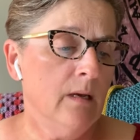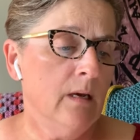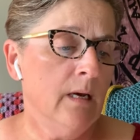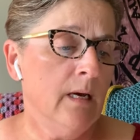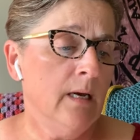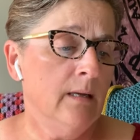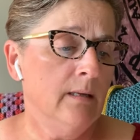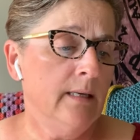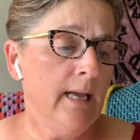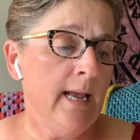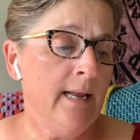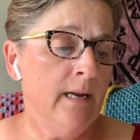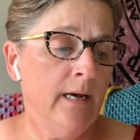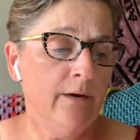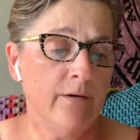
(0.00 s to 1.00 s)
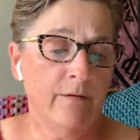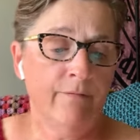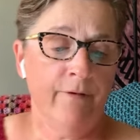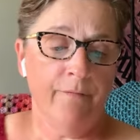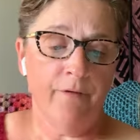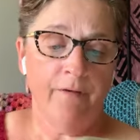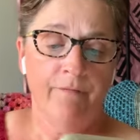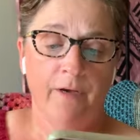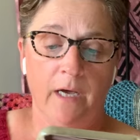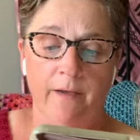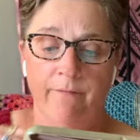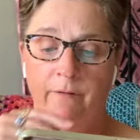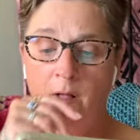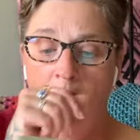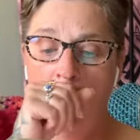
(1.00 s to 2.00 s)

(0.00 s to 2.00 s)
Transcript: uh, 855,